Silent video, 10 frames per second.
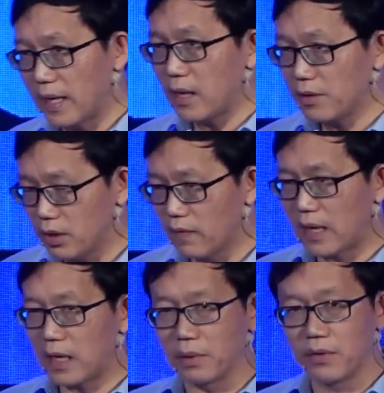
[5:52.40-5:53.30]
also
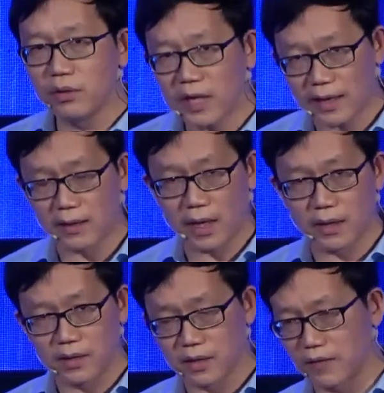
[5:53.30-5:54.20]
develop new
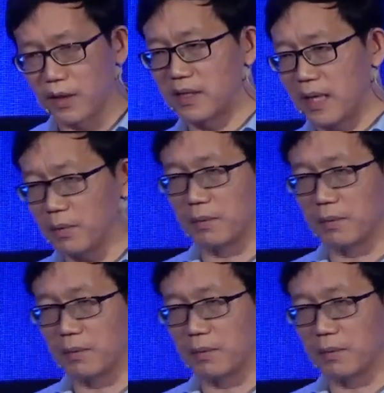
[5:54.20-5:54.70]
technologies, for example,